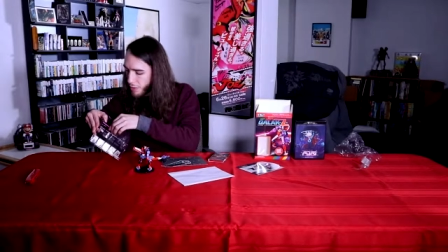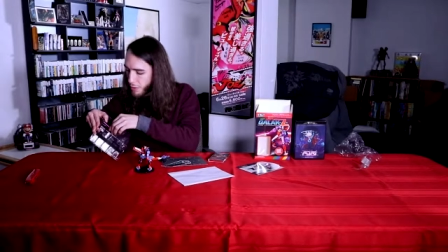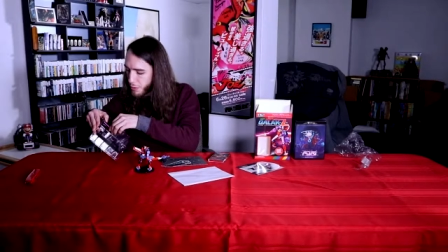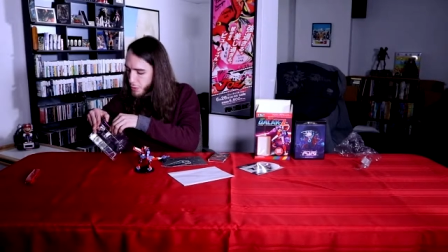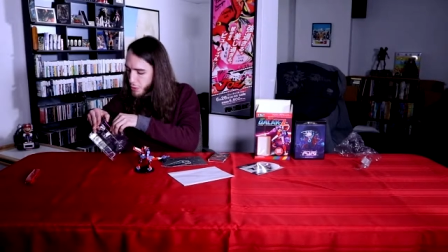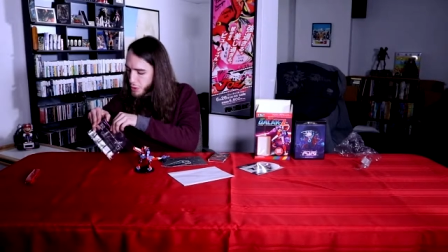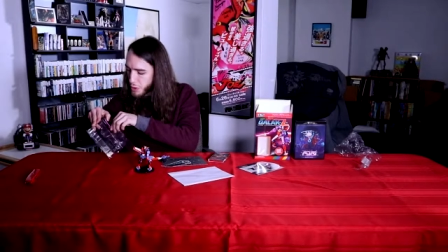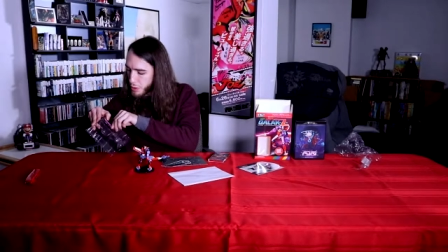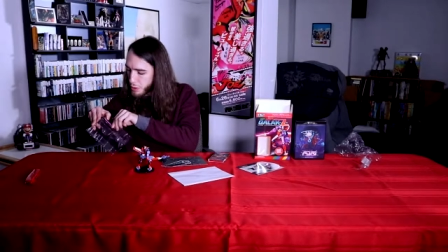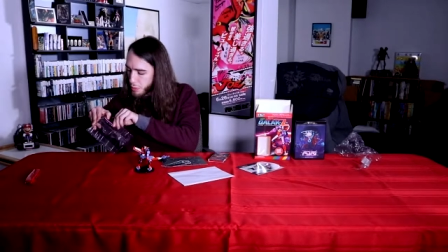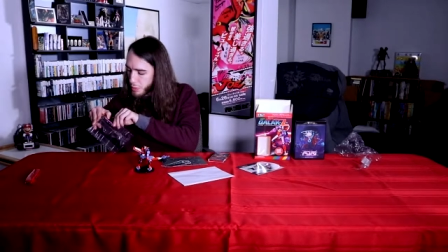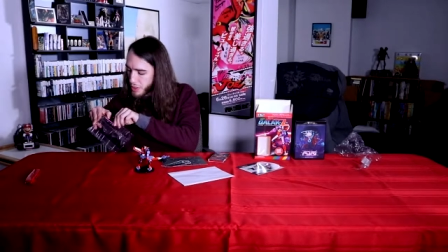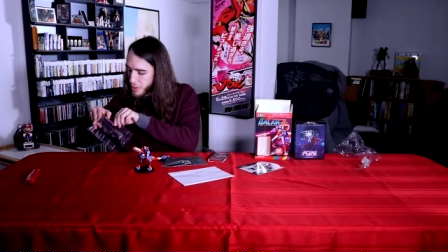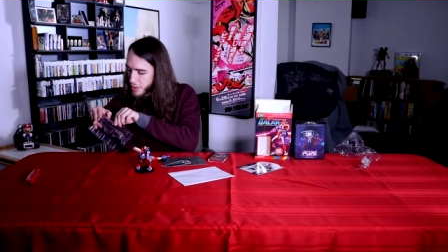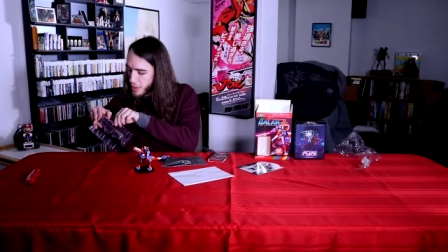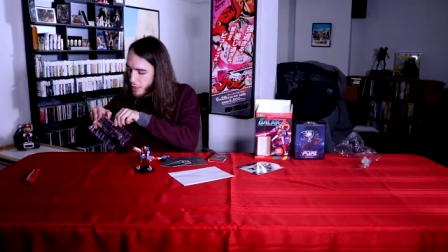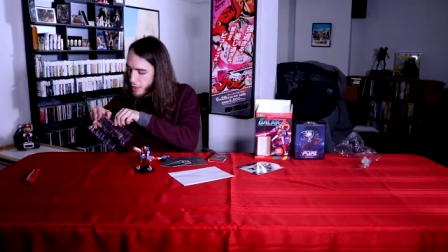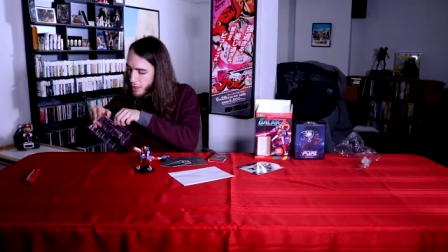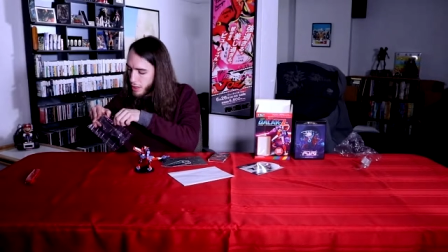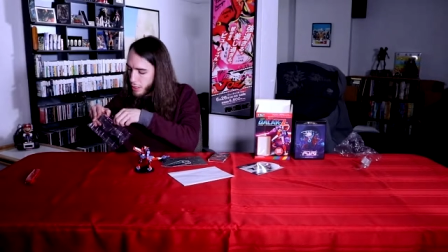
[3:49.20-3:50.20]
first
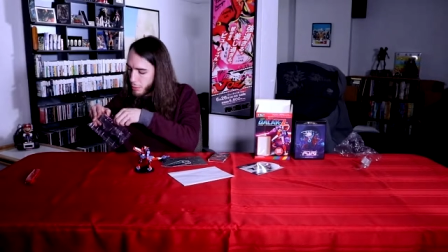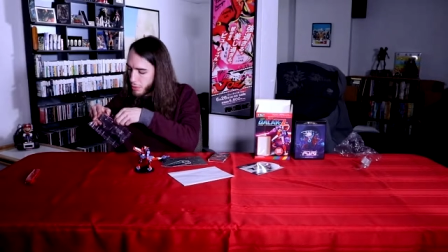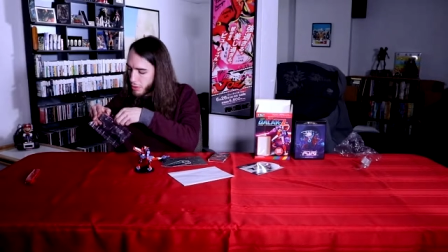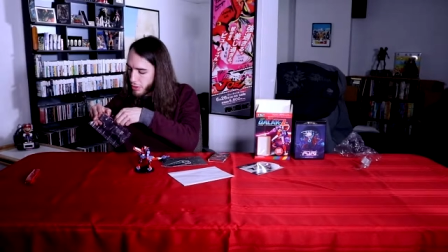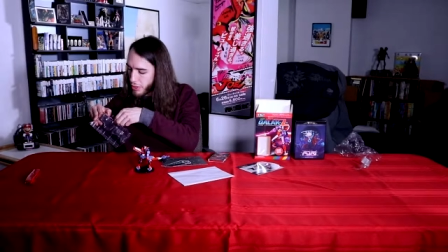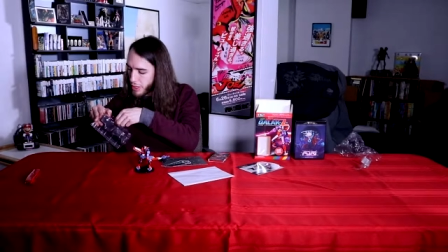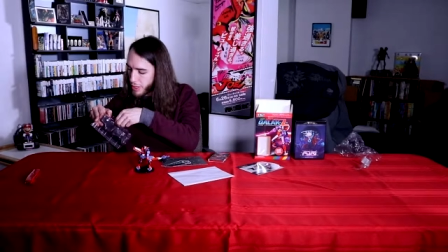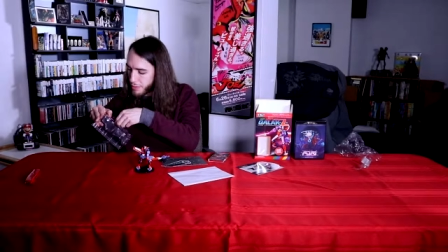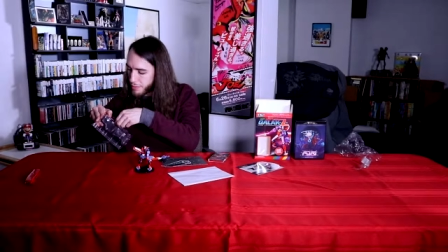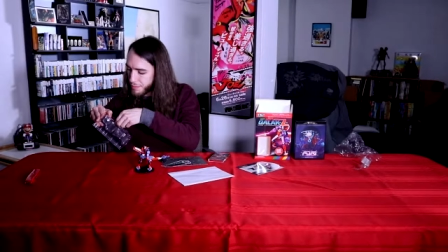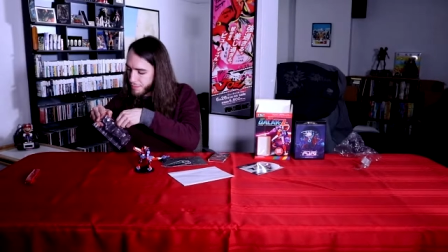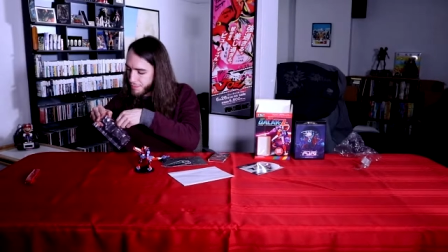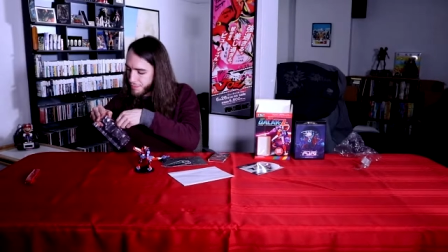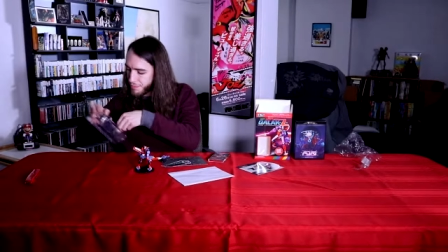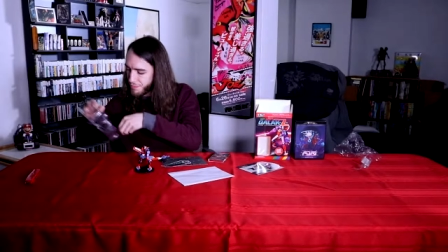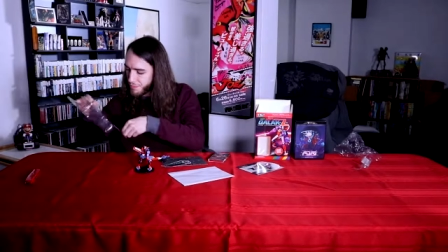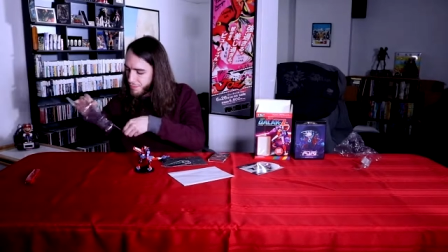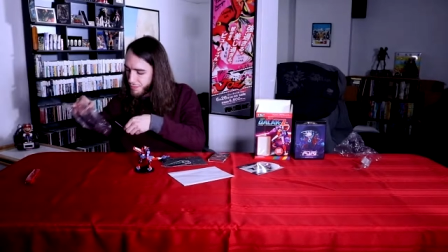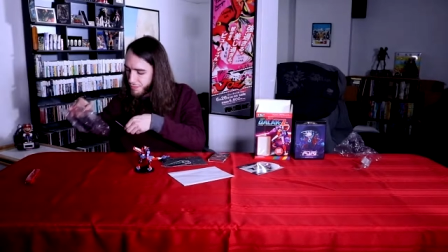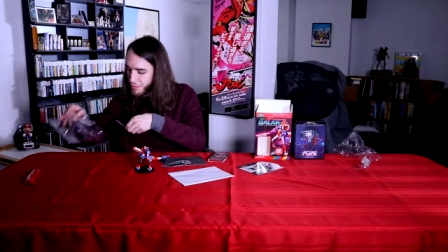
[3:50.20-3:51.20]
must liberate.
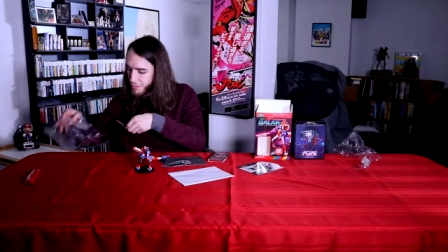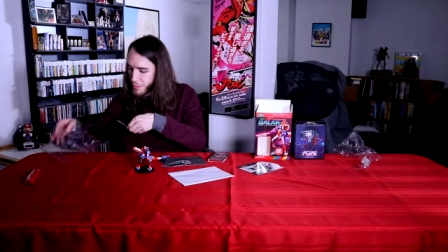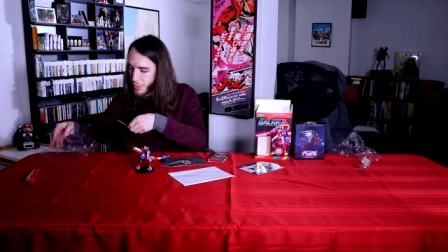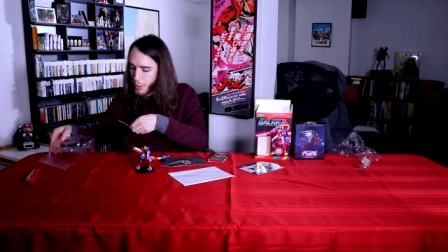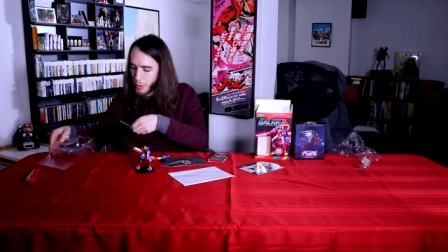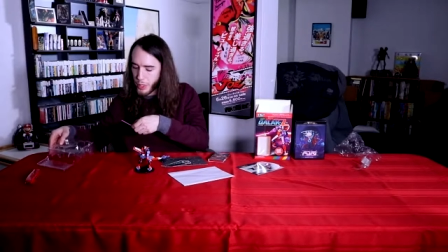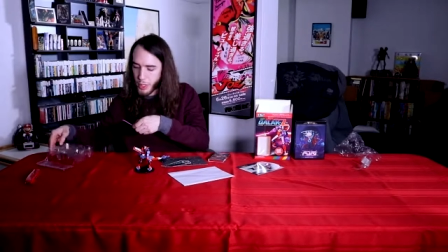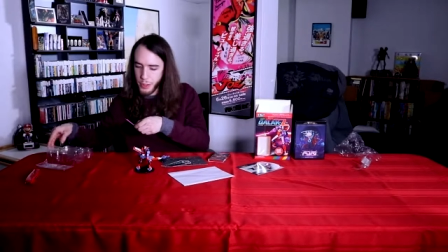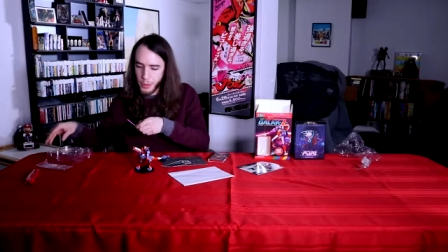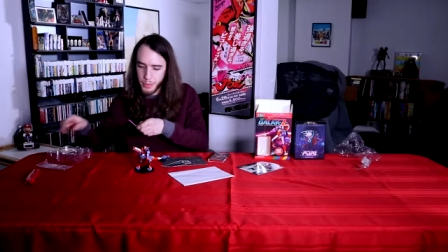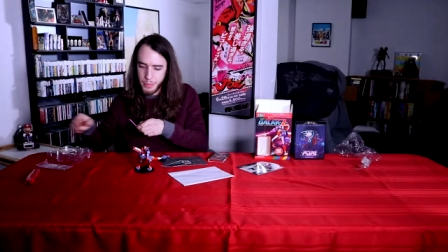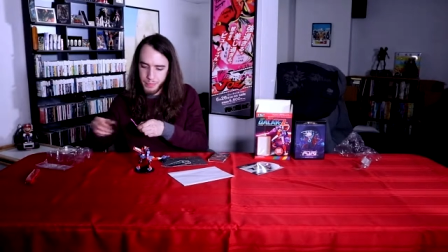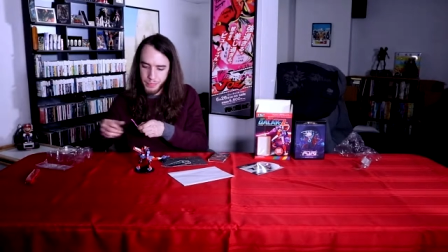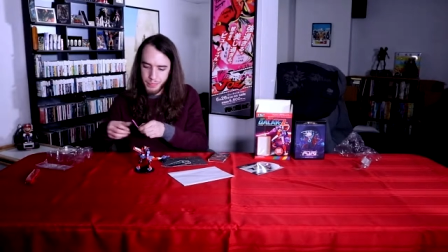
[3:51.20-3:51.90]
There we are.